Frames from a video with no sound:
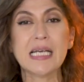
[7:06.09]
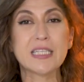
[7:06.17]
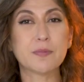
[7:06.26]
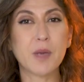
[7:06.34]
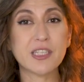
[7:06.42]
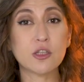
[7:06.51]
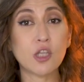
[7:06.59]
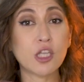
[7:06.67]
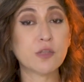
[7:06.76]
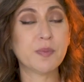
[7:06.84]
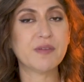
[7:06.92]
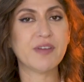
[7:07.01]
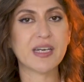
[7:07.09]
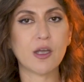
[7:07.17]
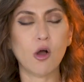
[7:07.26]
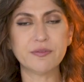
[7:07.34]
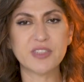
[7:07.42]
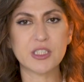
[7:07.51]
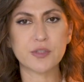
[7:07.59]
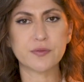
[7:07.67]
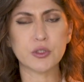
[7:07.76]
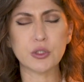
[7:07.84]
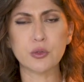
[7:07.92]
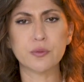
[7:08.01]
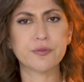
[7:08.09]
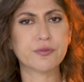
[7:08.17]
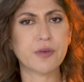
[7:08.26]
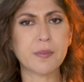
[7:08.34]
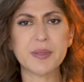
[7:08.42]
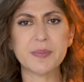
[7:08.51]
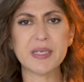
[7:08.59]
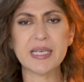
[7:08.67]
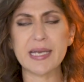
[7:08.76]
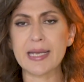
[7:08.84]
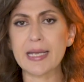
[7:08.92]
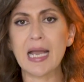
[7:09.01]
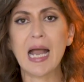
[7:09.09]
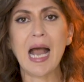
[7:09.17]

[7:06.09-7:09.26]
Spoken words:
it might not be very obvious for you from the beginning